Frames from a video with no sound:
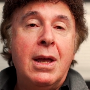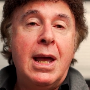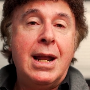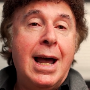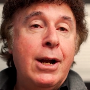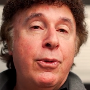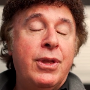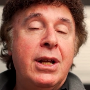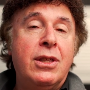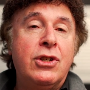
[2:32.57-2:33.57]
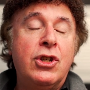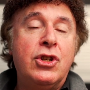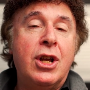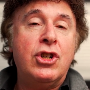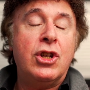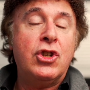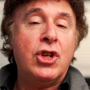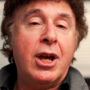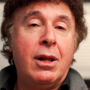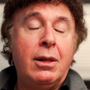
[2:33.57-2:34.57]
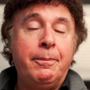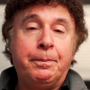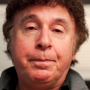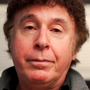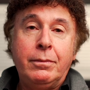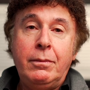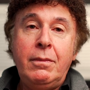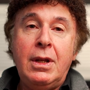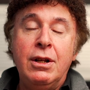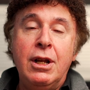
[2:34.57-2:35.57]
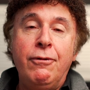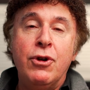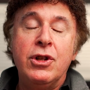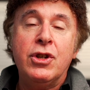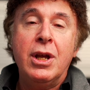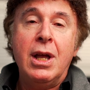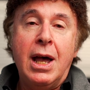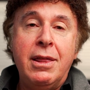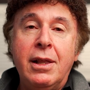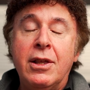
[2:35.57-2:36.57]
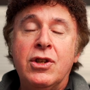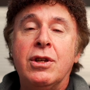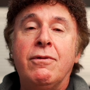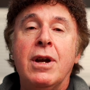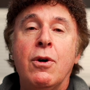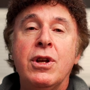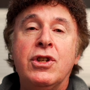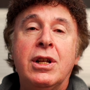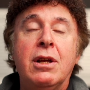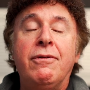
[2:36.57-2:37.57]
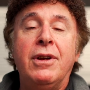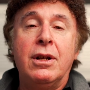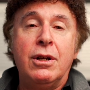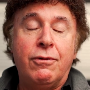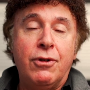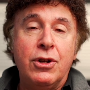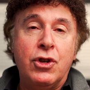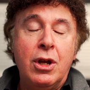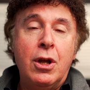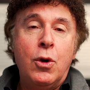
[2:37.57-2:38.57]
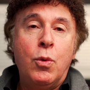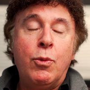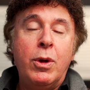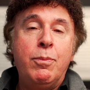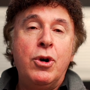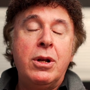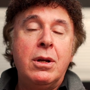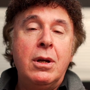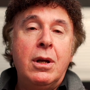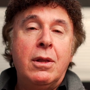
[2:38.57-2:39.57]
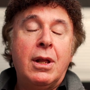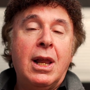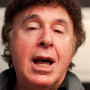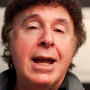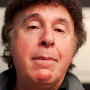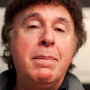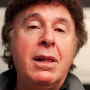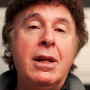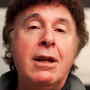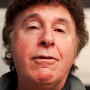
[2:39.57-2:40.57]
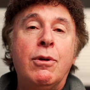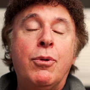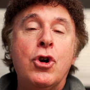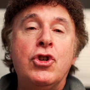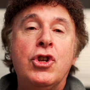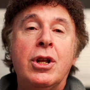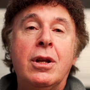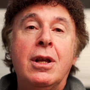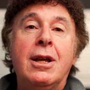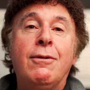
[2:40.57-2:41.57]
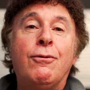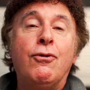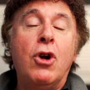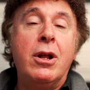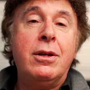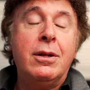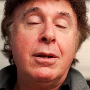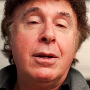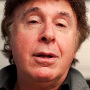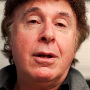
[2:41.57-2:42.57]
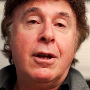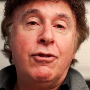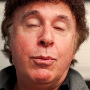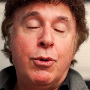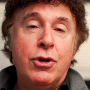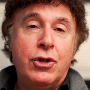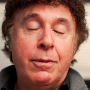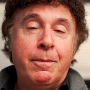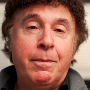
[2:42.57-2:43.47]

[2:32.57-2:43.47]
And I don't think this is such a subtle difference. I think this is a very significant difference when we put the liability of the person in front of the person.